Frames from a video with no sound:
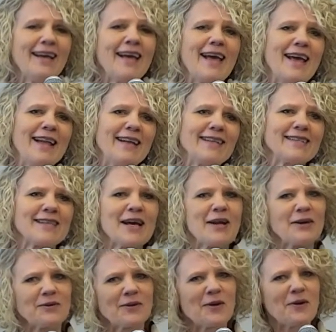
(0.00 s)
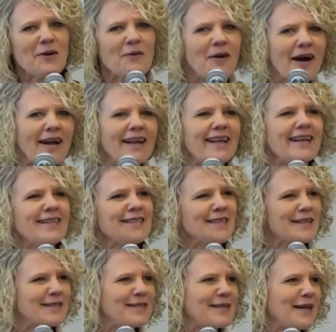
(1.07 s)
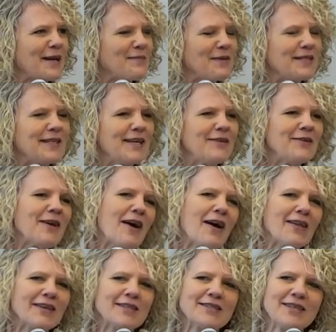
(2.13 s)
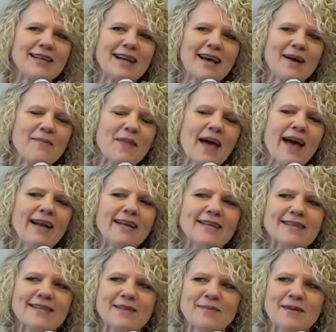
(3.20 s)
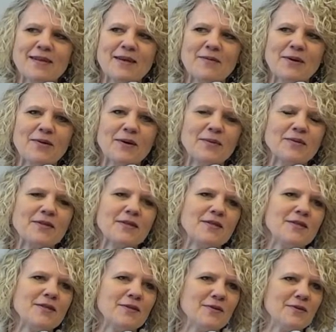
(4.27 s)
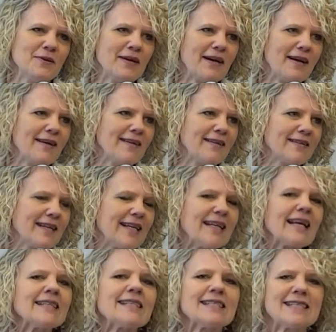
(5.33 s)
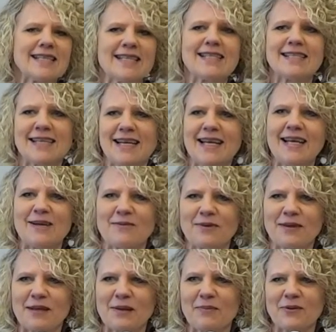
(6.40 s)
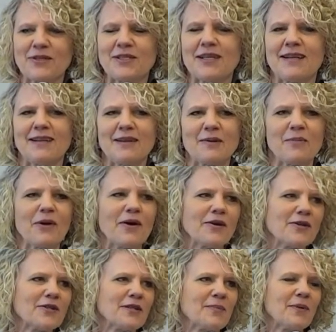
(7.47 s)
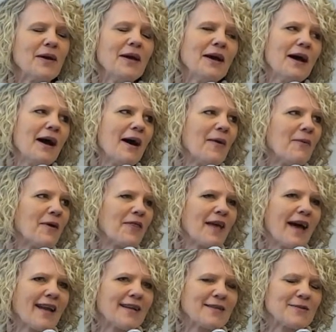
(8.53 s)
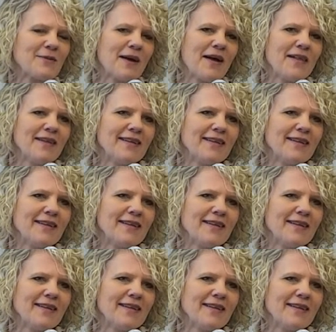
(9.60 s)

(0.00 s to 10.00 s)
And it's got our logo on it. It says McDaniel College. And that is something that we were able to do connected to the city and really appreciated their partnership with that as well.